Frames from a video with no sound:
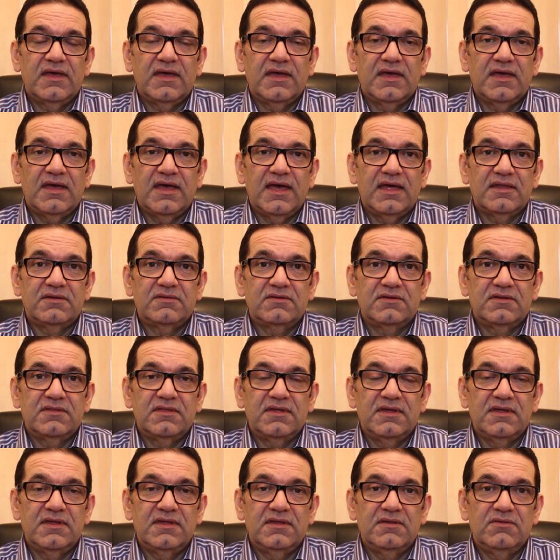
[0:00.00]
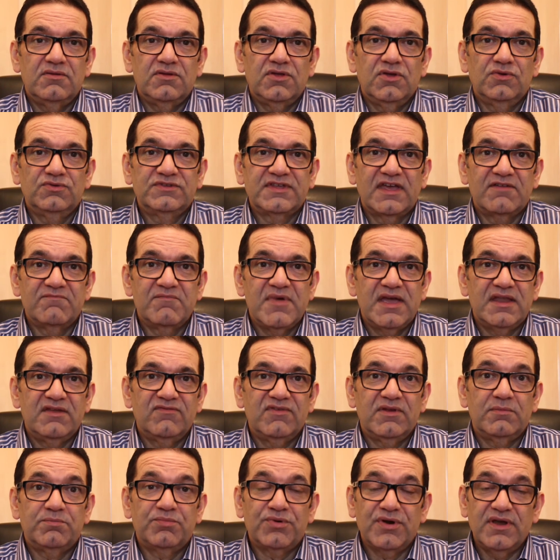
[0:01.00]
and the use I've made
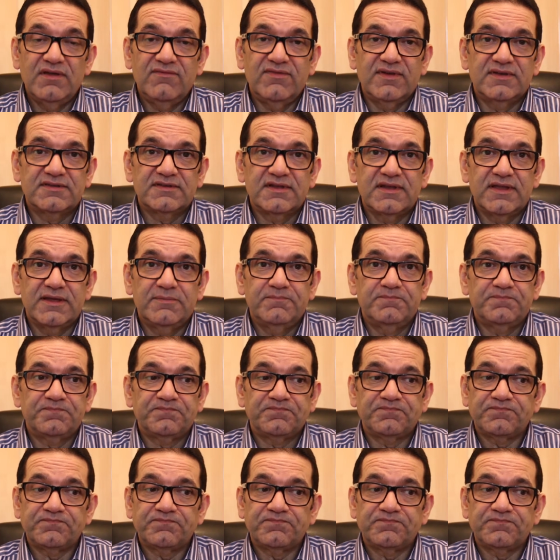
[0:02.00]
of it previously,